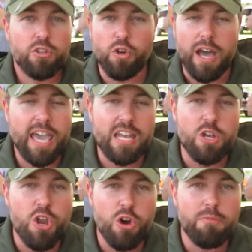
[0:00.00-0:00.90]
So I
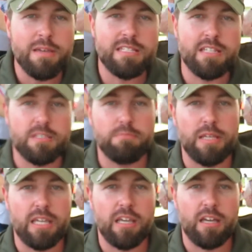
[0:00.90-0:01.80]
had no business
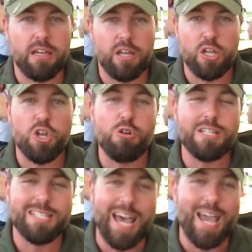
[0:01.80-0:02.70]
being, uh, uh, no
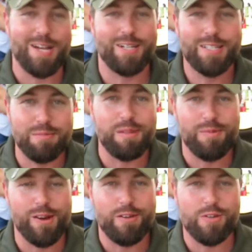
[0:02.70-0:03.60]
desire to be
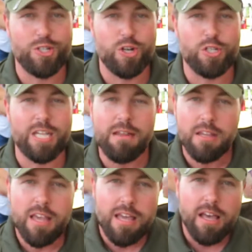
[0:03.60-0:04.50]
part of a church. Yet,
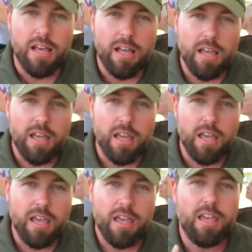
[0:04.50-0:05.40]

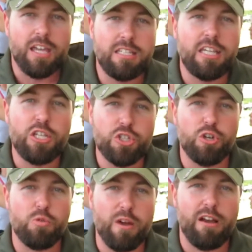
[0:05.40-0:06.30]
a
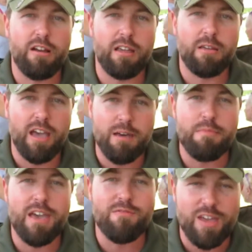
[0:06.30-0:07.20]
t-shirt wearing
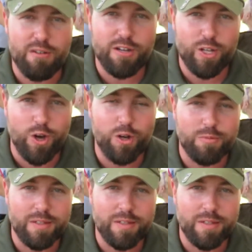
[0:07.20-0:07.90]
combat veteran called